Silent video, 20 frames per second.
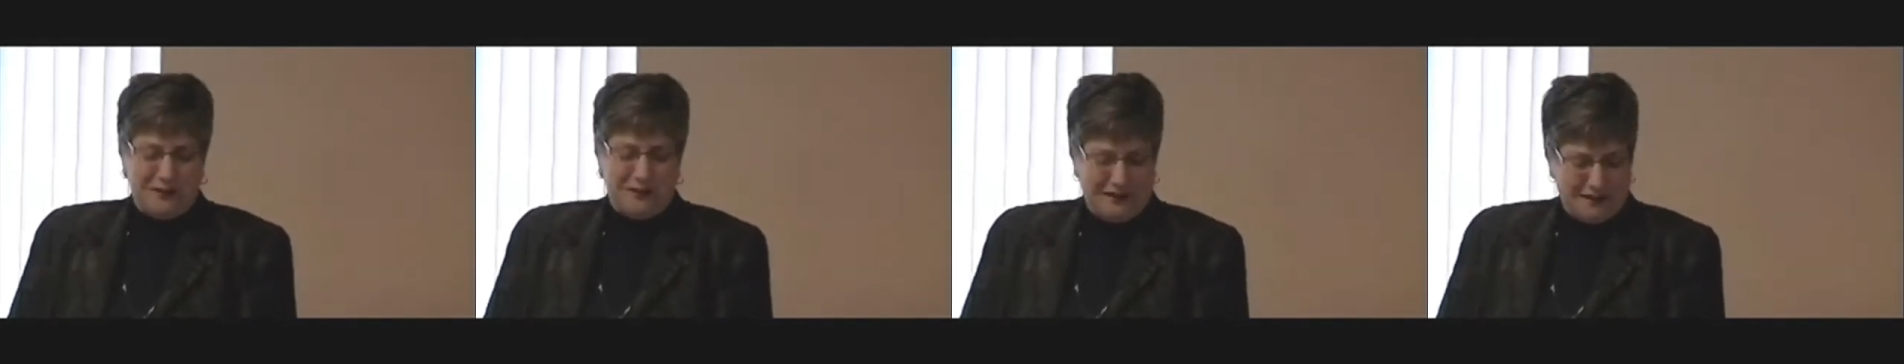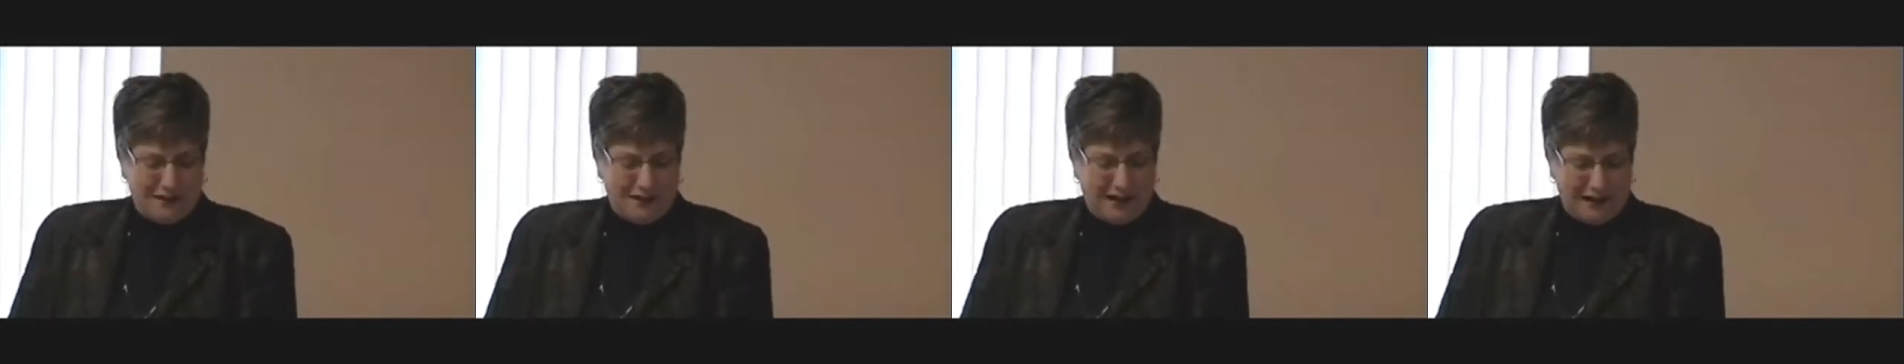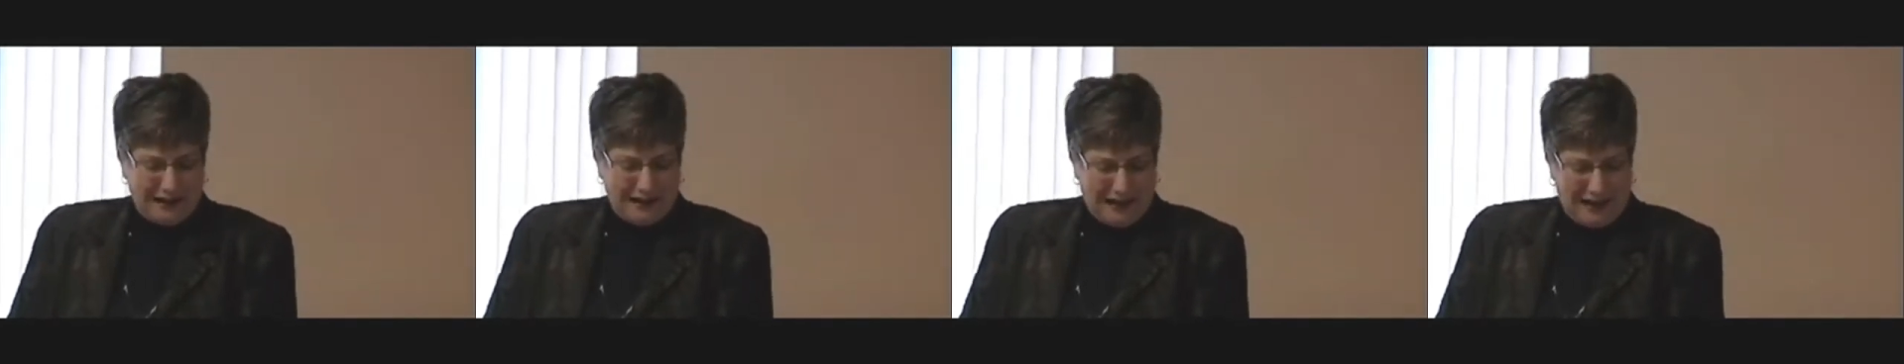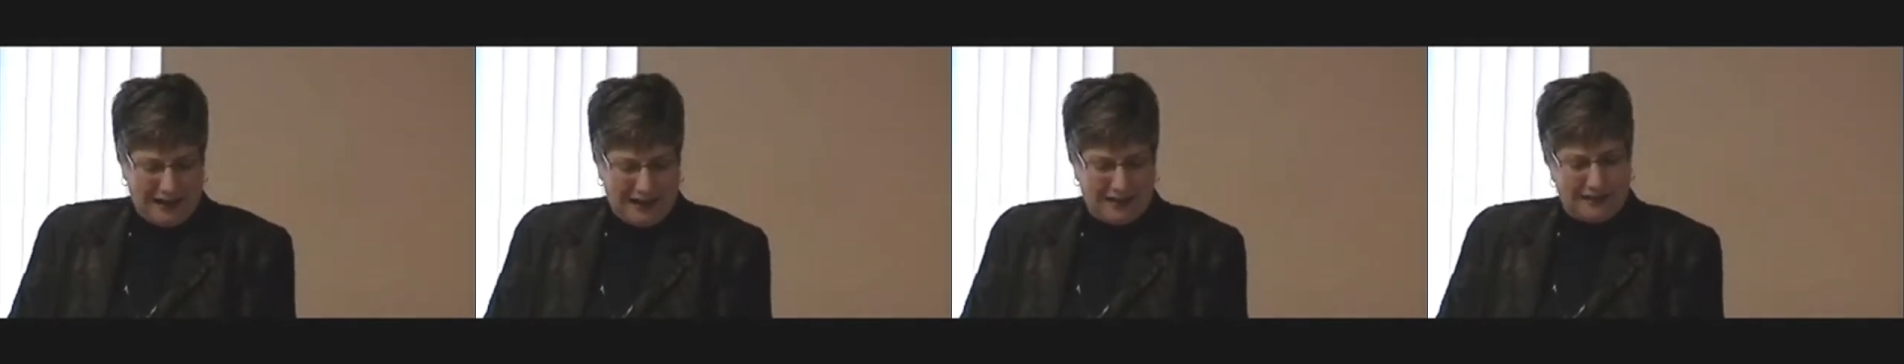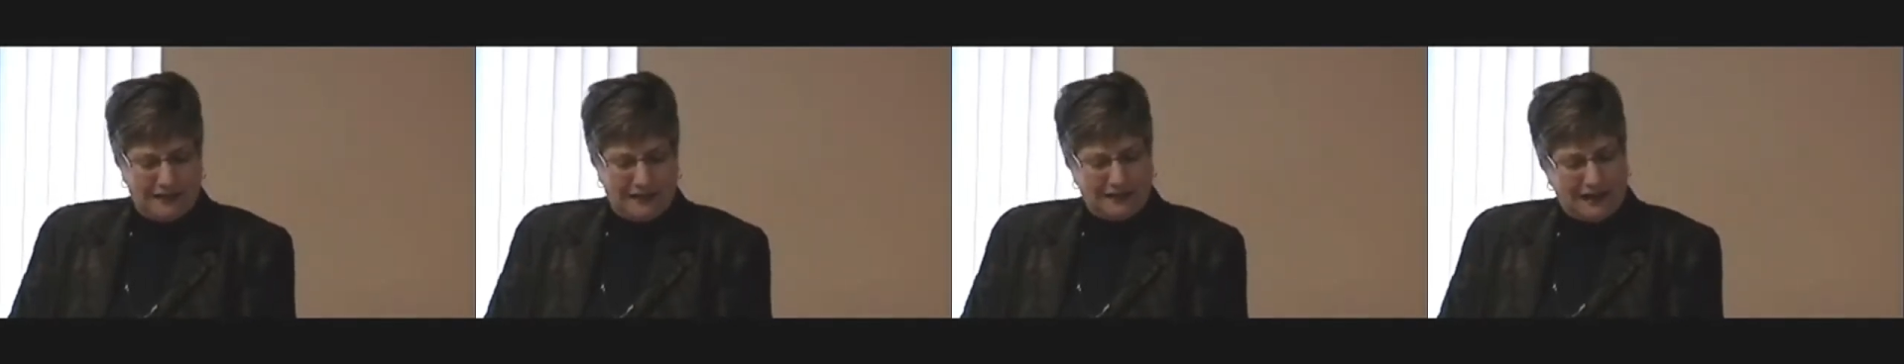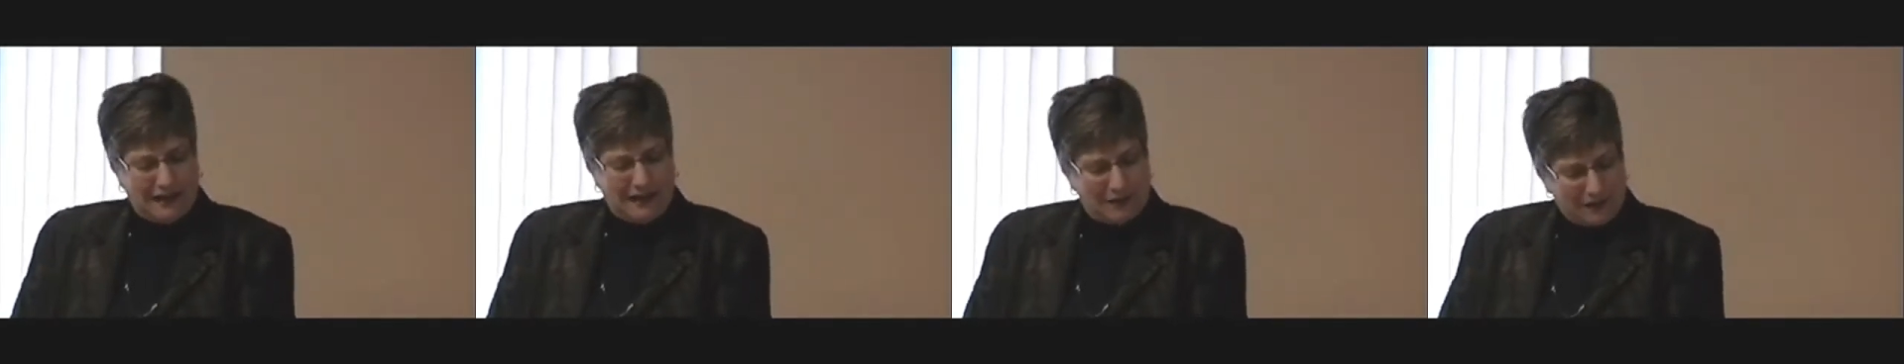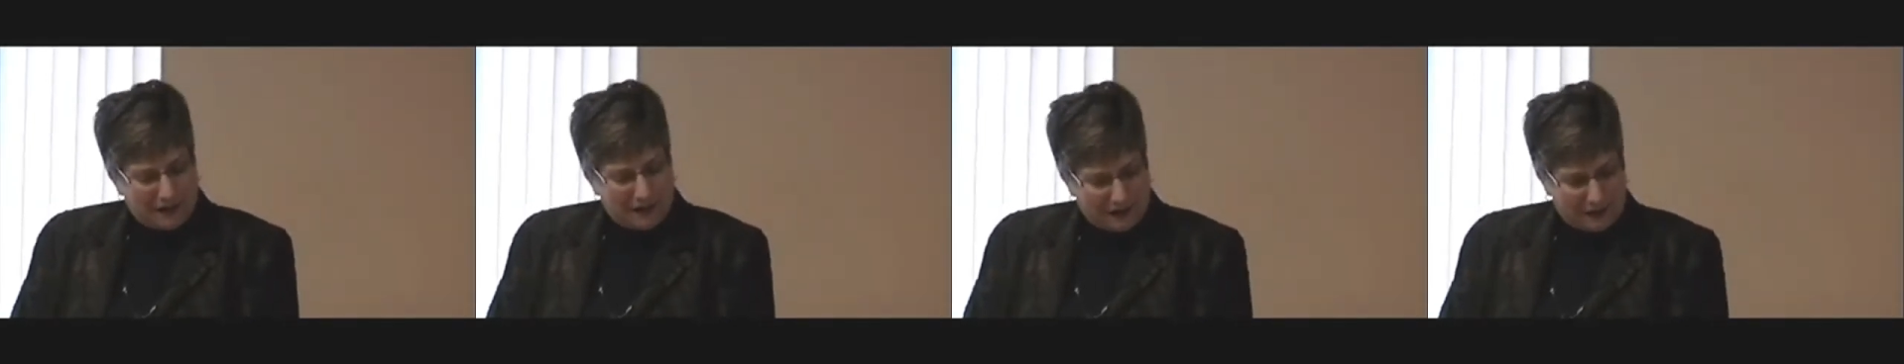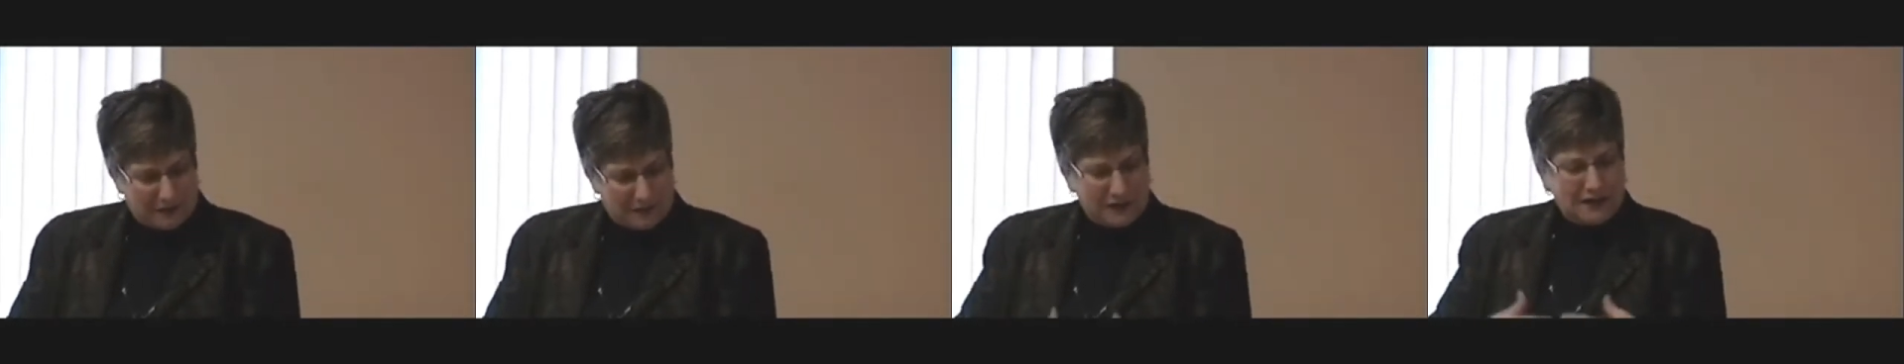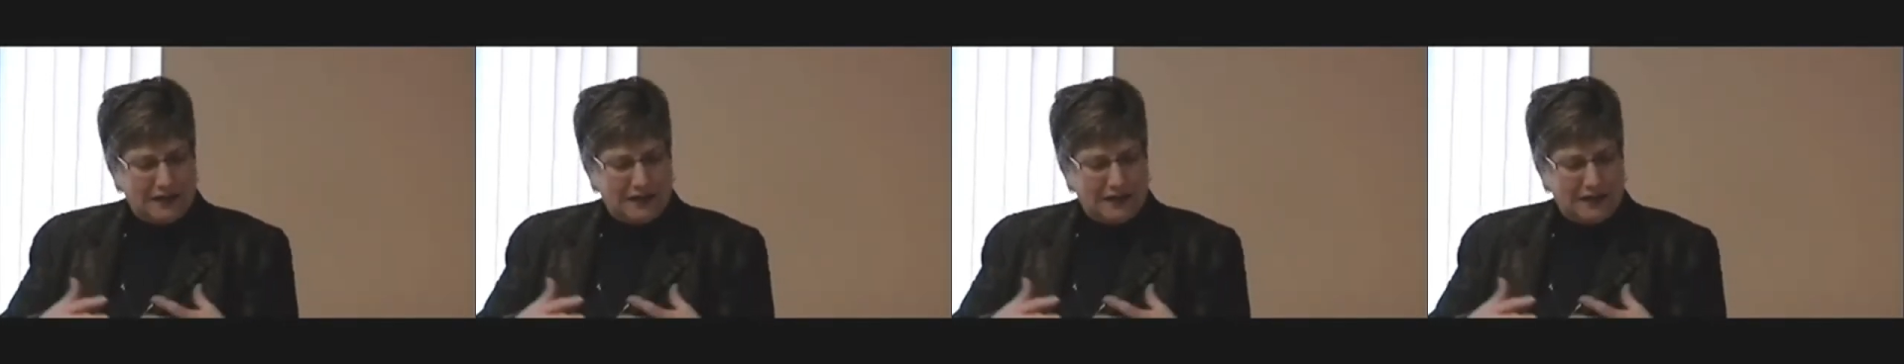who he taught at Yale and they, they